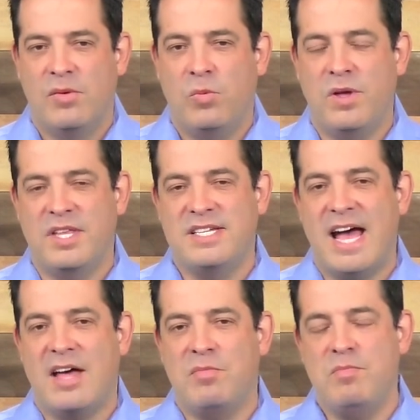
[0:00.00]
When the
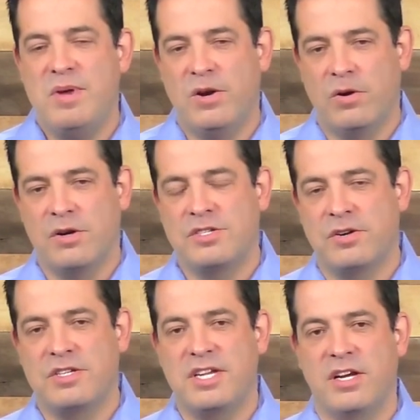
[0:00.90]
dad mirrors
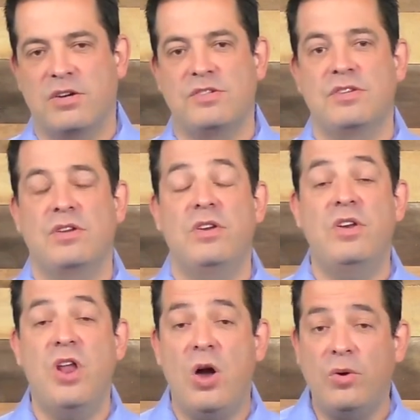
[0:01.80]
her tears,
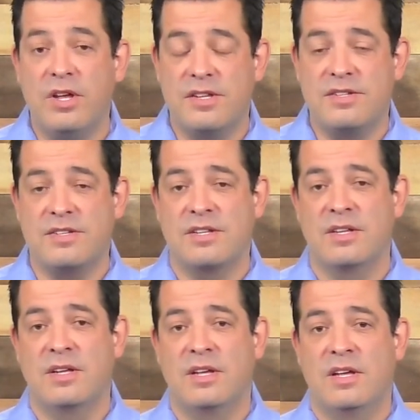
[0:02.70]
notice
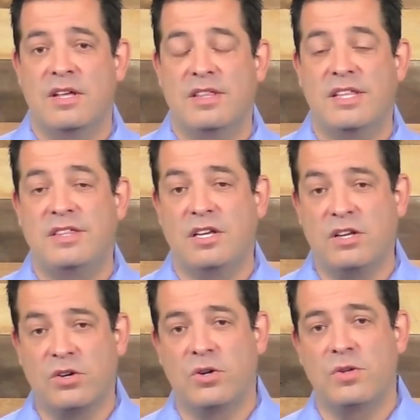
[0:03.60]
that the
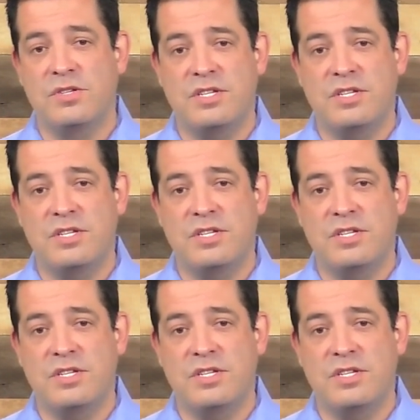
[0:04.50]
girl's